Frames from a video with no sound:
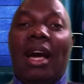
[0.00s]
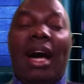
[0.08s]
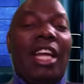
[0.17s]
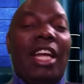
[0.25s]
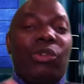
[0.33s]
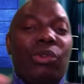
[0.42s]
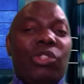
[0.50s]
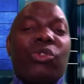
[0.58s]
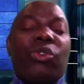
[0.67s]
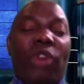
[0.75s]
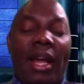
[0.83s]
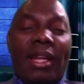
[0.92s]
And to his
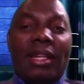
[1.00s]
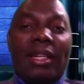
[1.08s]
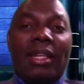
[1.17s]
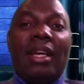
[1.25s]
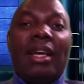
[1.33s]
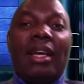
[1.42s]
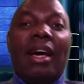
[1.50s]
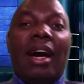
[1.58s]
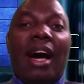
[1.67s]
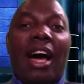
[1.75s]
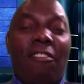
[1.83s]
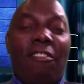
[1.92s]
credit,
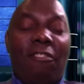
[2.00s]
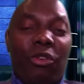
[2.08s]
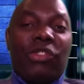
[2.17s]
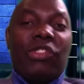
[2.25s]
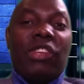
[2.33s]
if you're